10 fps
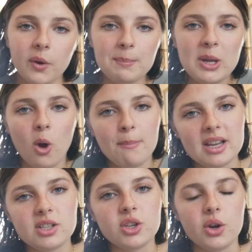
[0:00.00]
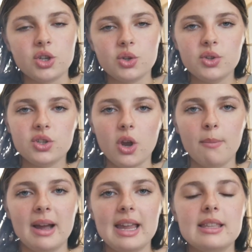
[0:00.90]
me on my socials. So
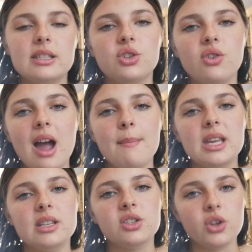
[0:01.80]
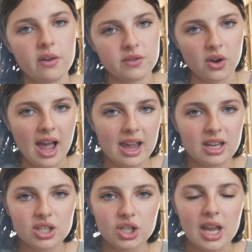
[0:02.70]
my Instagram is
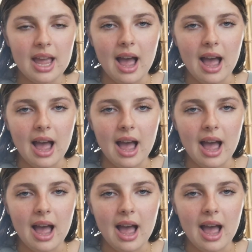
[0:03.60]
soph.h,